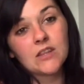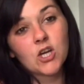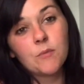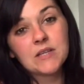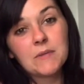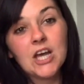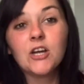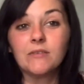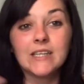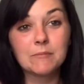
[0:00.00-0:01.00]
comments
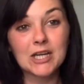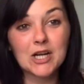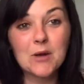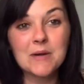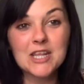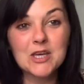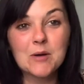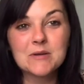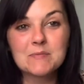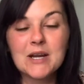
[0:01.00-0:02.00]
below. Leave me a comment in the
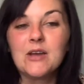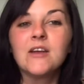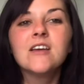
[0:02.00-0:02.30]
comments below.